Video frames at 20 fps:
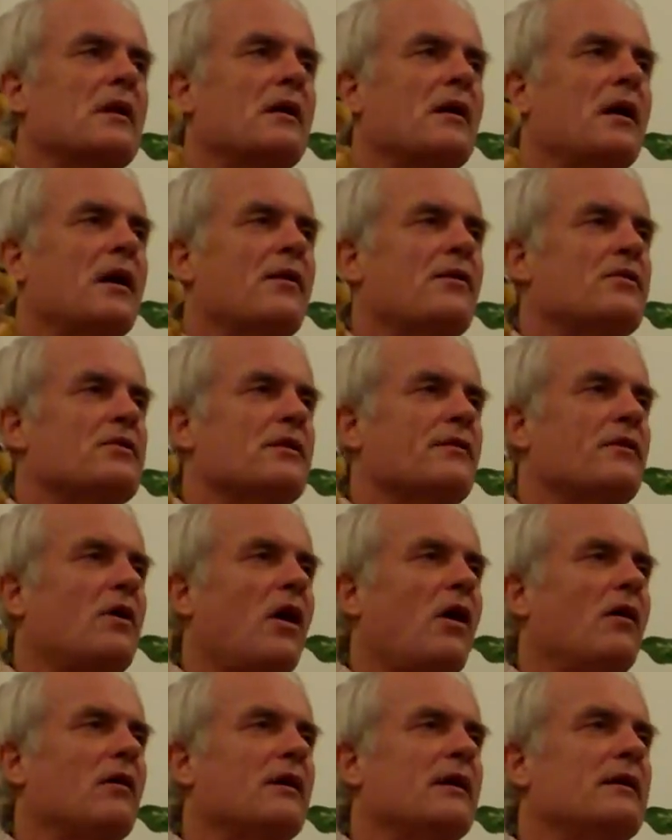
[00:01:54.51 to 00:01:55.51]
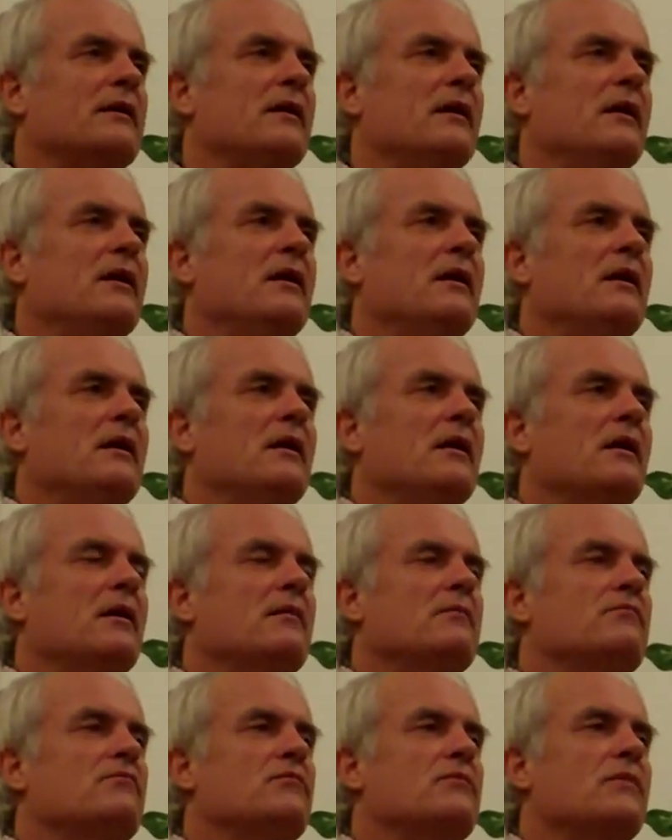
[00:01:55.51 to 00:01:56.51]
Others have called it
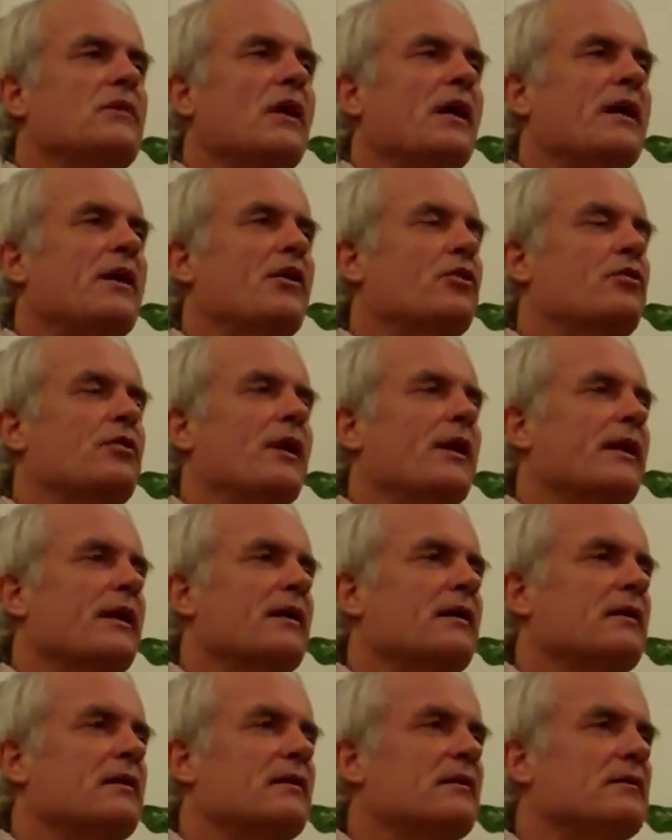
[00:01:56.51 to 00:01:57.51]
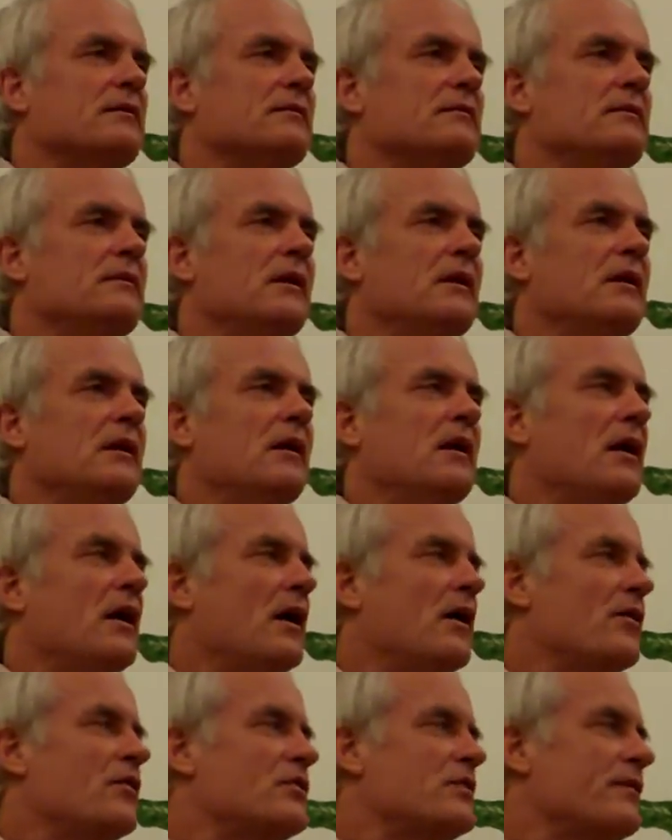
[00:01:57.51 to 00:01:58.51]
the inner critic.
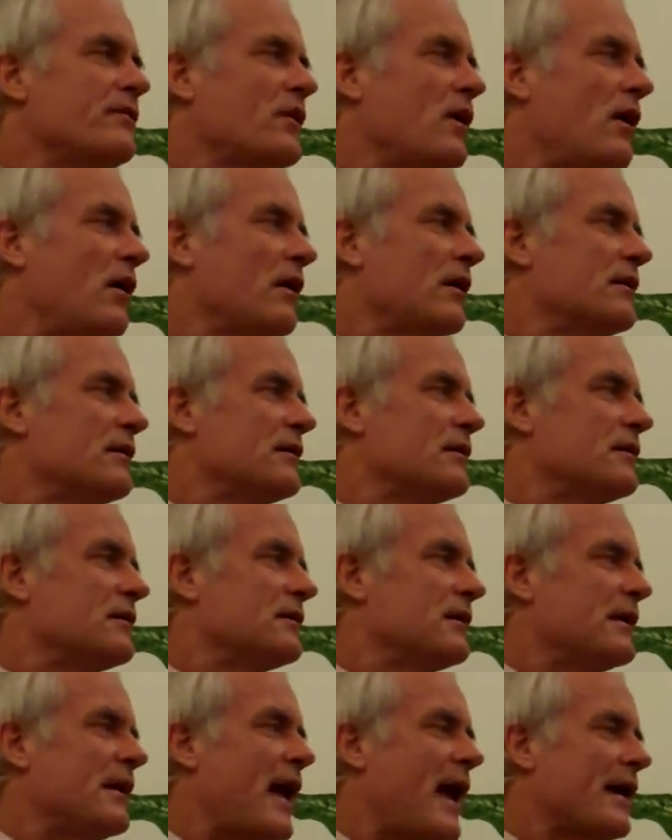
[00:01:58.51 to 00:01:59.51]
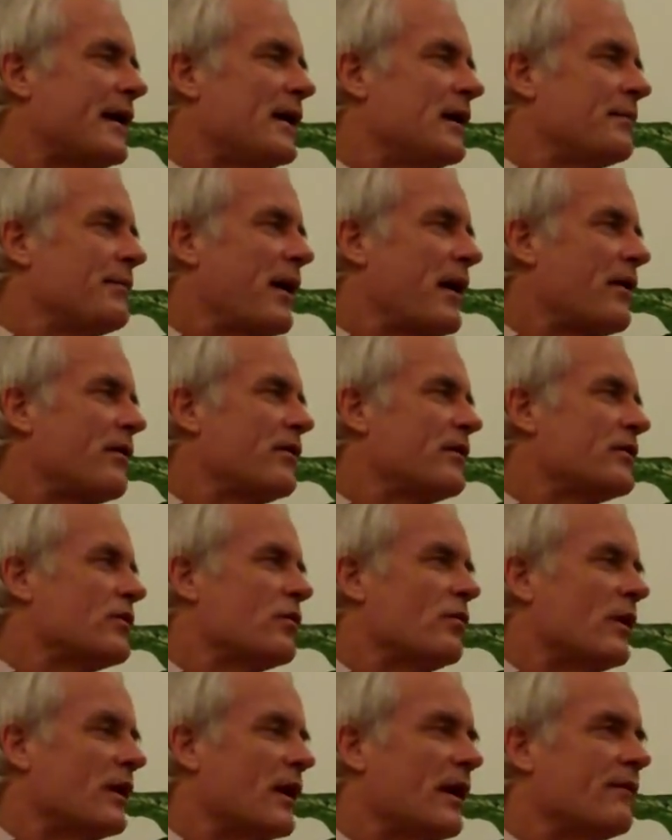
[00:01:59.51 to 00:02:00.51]
Others have called it the nagging parent or
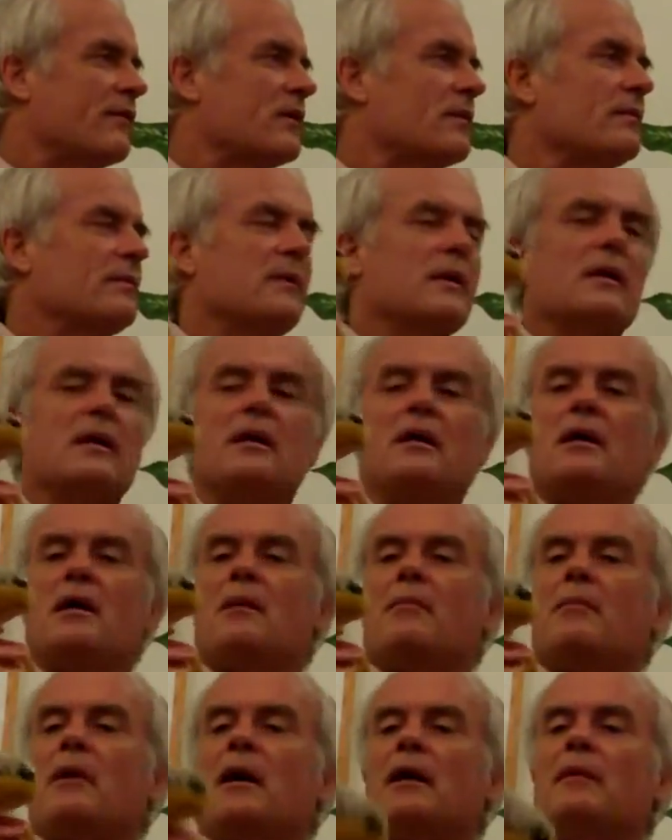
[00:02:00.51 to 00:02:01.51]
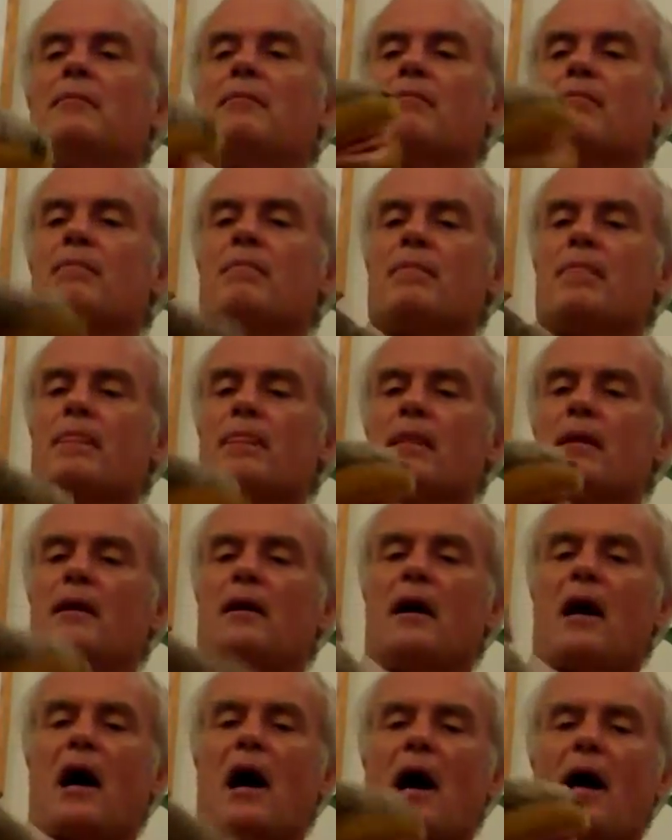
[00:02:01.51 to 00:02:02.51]
whatever. But
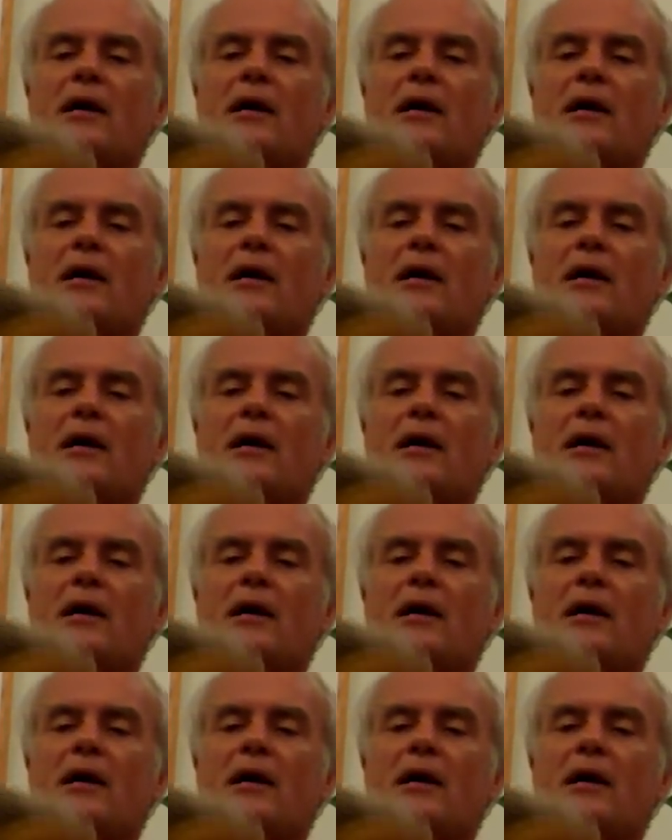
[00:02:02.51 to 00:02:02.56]
I